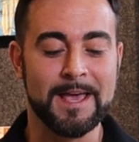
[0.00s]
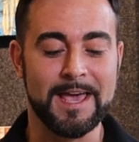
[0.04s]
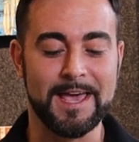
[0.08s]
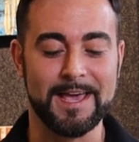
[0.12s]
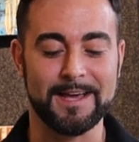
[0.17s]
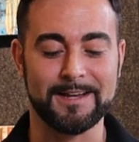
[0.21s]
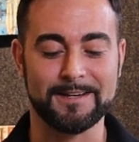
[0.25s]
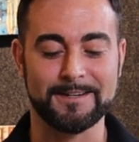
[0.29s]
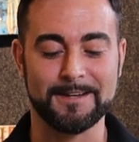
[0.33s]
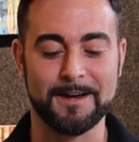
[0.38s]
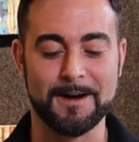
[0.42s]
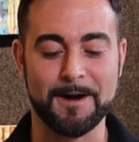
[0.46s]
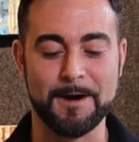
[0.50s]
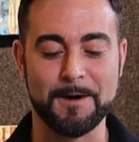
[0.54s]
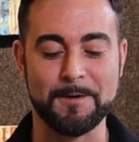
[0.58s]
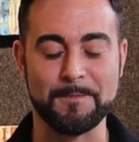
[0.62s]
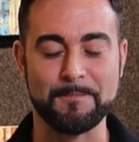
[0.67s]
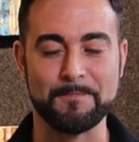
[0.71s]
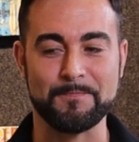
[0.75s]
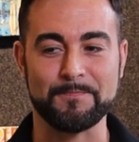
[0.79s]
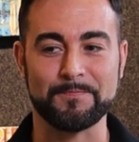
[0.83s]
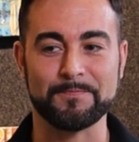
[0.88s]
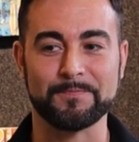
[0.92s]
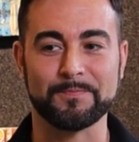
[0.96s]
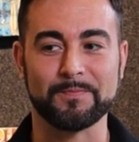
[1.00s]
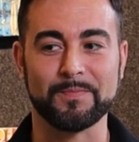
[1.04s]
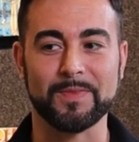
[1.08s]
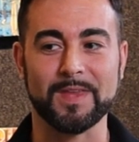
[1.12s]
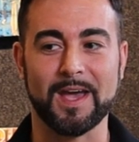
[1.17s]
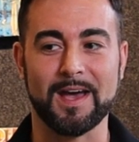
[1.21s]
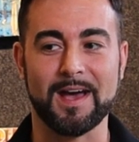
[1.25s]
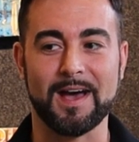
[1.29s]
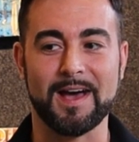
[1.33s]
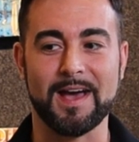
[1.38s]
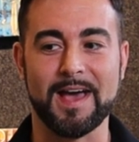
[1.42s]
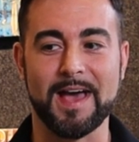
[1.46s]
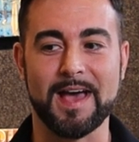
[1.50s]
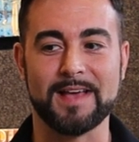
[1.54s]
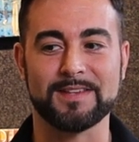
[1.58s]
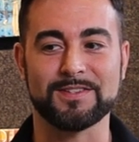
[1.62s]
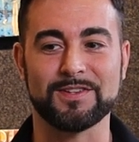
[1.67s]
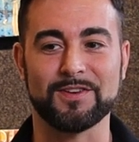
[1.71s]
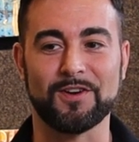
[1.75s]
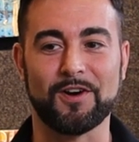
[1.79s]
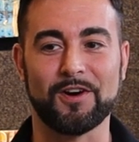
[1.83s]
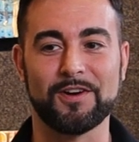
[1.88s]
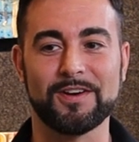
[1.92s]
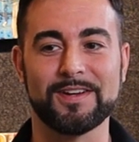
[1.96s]
And
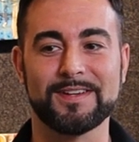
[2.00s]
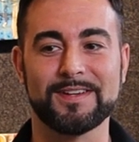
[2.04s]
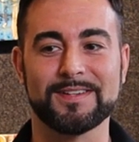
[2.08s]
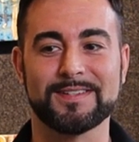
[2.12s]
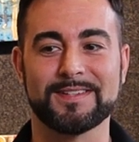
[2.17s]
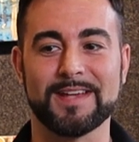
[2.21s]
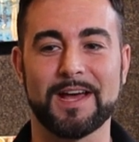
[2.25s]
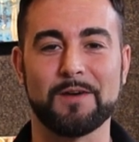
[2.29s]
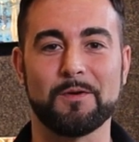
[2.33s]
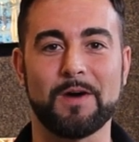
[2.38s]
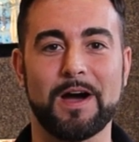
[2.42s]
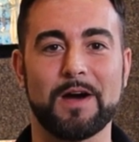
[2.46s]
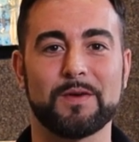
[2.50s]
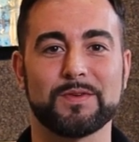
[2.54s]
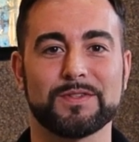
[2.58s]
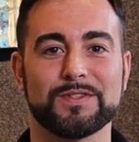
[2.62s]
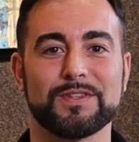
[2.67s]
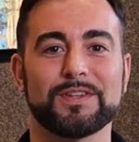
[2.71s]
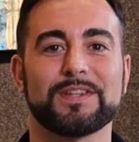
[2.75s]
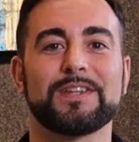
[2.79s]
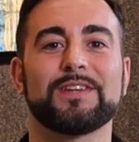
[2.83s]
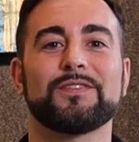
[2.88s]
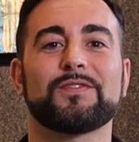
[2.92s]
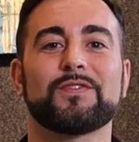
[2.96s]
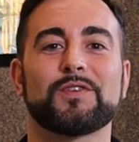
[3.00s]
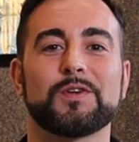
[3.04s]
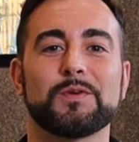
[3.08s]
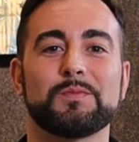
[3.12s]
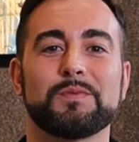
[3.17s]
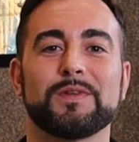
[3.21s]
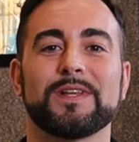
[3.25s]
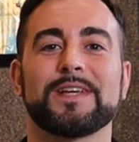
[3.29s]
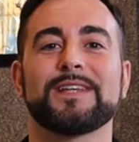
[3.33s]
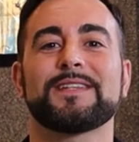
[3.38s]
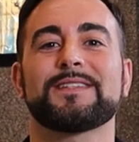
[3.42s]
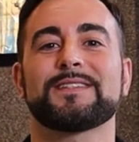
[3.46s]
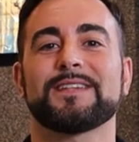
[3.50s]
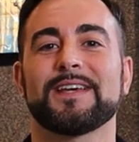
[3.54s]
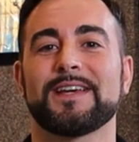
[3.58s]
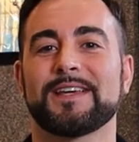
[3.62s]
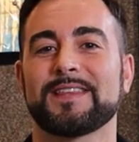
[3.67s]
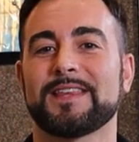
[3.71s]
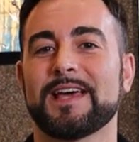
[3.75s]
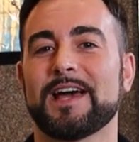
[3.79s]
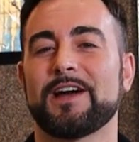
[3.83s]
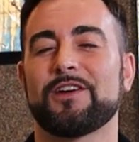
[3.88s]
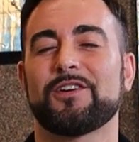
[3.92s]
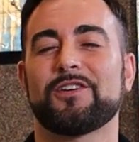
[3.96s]
as an artist, I was looking for a place
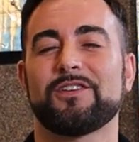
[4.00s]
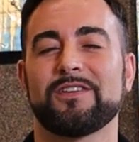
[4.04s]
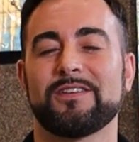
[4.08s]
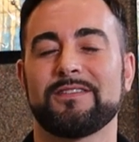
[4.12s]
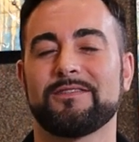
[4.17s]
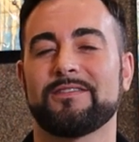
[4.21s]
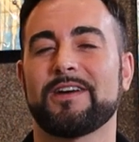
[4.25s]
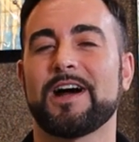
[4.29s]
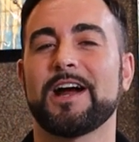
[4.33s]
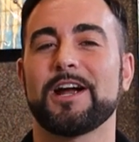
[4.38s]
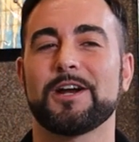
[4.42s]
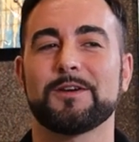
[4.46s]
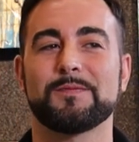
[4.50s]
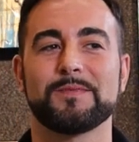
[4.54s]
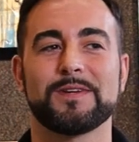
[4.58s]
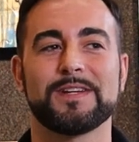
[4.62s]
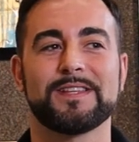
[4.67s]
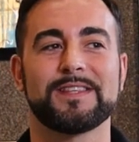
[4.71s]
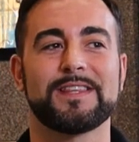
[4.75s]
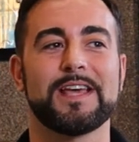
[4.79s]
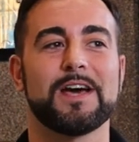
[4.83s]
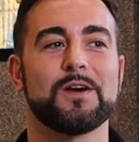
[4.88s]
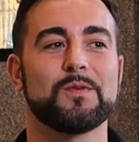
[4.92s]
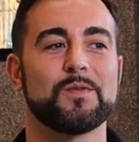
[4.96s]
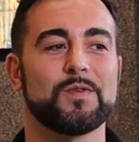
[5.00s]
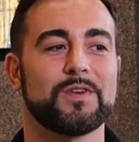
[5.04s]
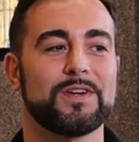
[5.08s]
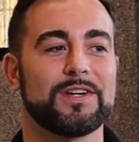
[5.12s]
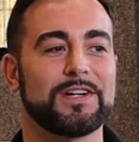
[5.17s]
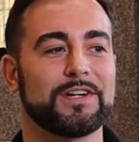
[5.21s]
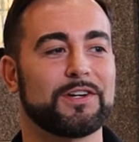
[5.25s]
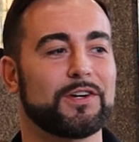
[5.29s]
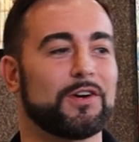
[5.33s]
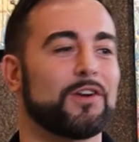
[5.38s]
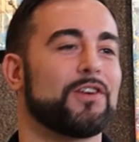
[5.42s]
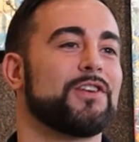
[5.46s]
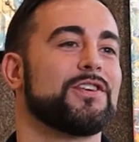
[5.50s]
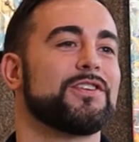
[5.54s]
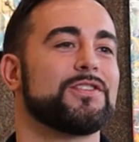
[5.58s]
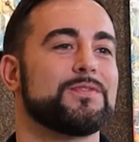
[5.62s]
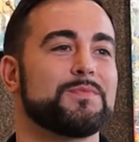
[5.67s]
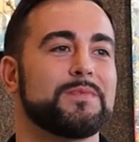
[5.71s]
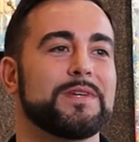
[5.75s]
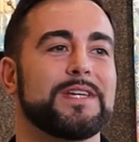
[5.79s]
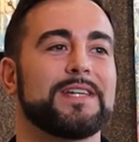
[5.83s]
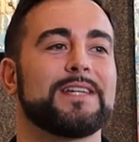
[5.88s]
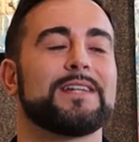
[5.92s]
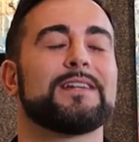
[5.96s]
like that or an environment that would encourage
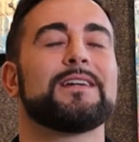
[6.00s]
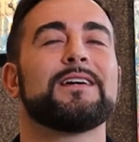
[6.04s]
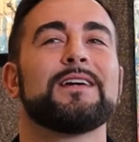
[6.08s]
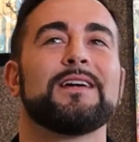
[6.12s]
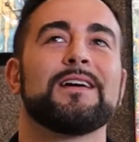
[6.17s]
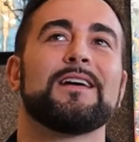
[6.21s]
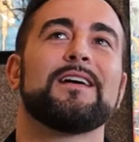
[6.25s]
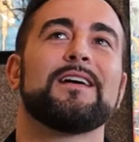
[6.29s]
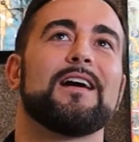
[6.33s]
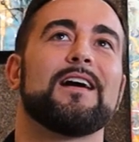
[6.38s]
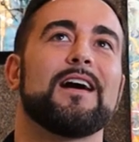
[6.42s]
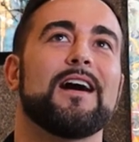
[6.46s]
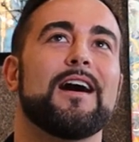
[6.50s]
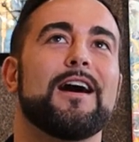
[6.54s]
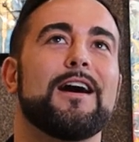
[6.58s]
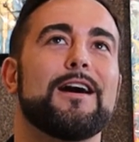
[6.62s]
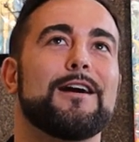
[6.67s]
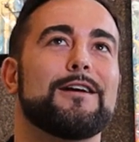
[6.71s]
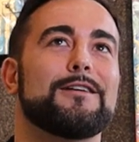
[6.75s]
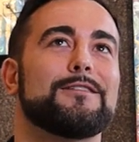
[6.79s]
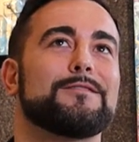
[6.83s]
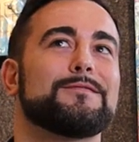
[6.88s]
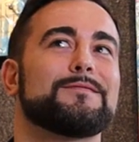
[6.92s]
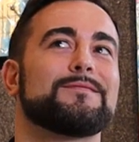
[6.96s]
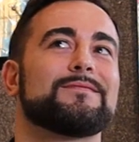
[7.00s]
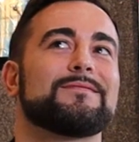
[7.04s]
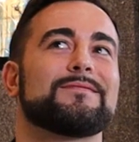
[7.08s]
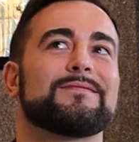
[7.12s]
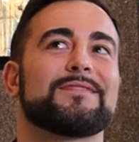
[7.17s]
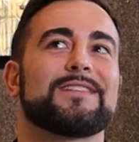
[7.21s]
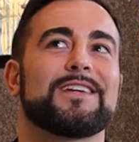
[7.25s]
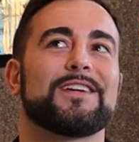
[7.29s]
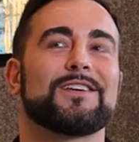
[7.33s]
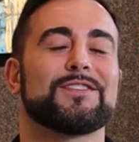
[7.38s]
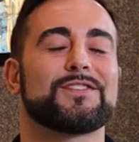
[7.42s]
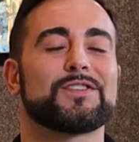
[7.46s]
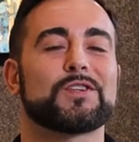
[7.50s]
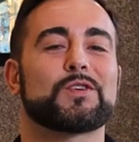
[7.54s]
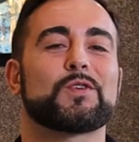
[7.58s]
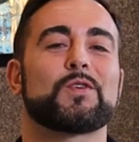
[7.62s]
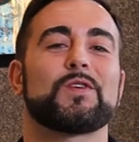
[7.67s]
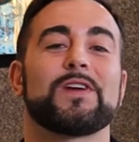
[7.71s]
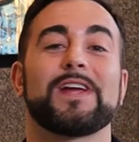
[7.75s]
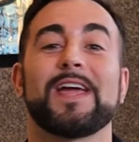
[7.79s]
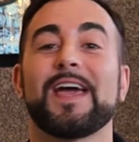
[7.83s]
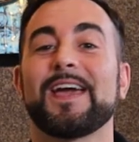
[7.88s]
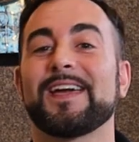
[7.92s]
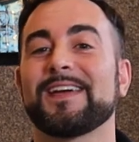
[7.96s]
me, to
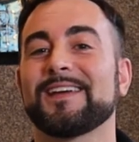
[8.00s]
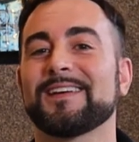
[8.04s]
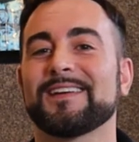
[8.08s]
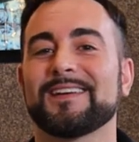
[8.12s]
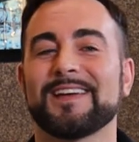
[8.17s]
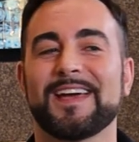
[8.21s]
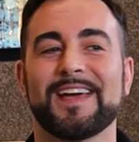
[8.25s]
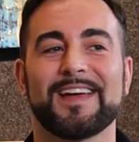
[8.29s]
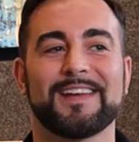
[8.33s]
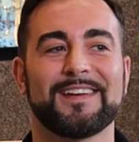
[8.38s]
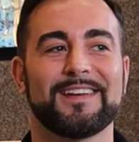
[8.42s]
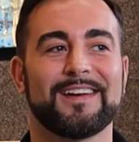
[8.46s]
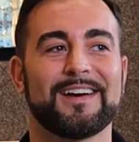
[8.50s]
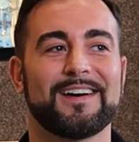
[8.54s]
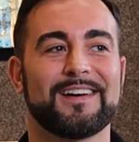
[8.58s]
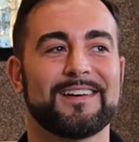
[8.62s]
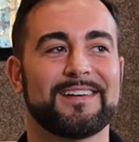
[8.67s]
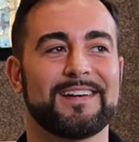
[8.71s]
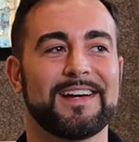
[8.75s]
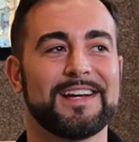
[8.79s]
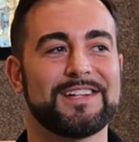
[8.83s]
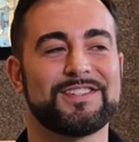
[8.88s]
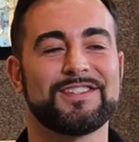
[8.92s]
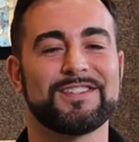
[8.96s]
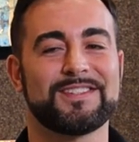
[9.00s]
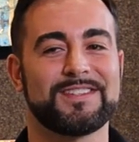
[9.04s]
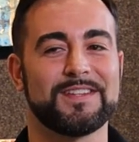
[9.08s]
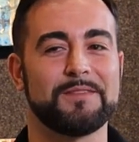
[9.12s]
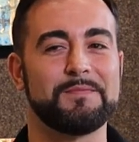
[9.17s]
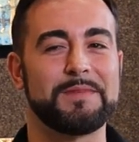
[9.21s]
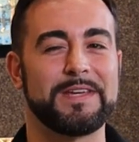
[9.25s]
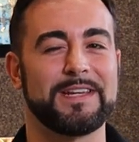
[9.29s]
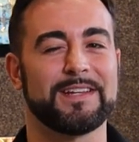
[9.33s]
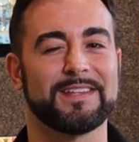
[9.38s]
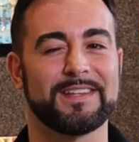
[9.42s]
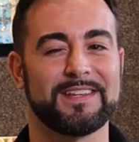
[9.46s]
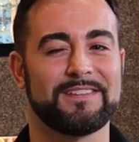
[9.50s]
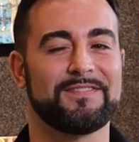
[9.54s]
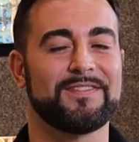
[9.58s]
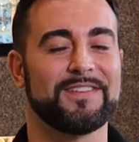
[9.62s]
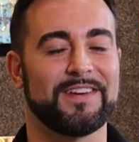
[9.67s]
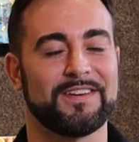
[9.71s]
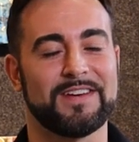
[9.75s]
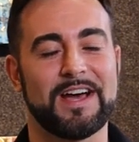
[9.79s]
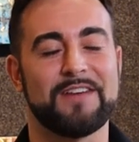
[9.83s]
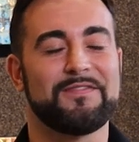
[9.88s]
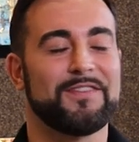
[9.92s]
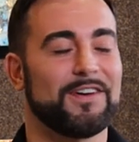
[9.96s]
create. And it just immediately,
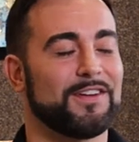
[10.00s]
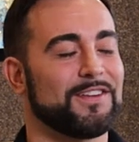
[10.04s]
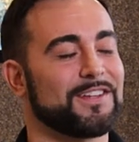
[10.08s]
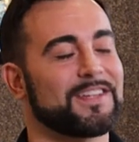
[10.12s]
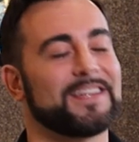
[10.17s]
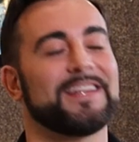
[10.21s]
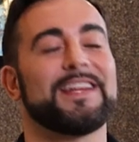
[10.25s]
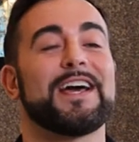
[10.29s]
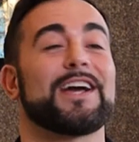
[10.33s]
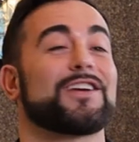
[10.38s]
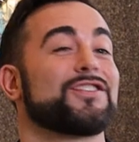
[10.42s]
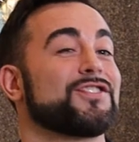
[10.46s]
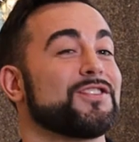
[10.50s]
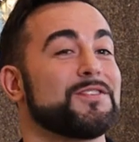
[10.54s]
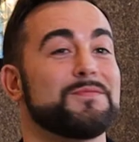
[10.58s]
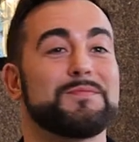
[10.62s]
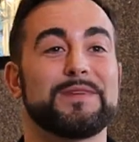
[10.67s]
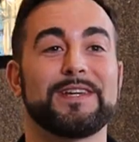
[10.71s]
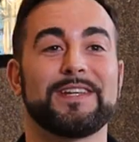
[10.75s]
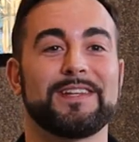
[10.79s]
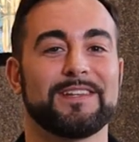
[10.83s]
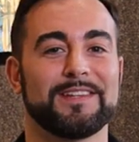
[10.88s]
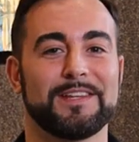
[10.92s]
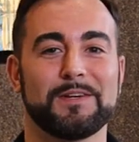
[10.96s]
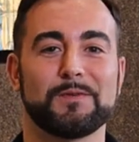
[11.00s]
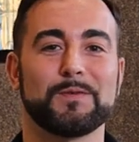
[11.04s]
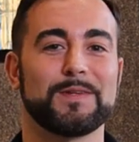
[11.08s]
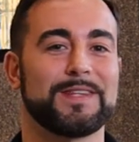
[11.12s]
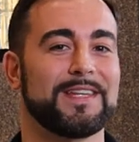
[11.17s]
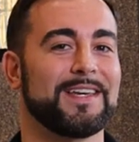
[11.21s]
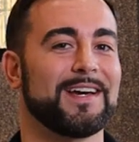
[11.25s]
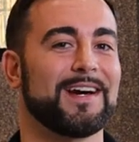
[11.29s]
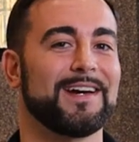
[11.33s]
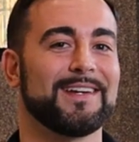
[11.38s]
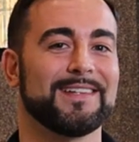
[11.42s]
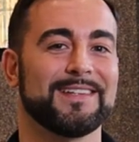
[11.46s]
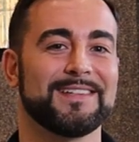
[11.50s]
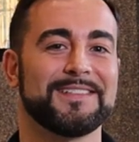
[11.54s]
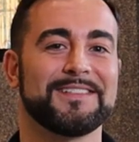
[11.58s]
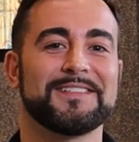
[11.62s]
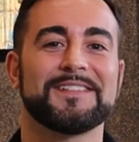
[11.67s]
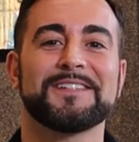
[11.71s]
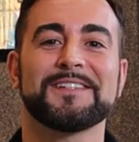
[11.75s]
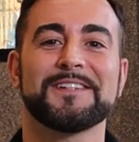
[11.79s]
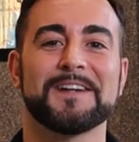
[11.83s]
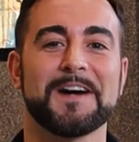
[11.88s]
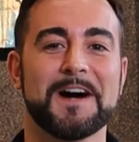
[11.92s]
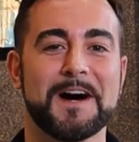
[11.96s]
I felt a connection immediately with the
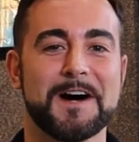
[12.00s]
island.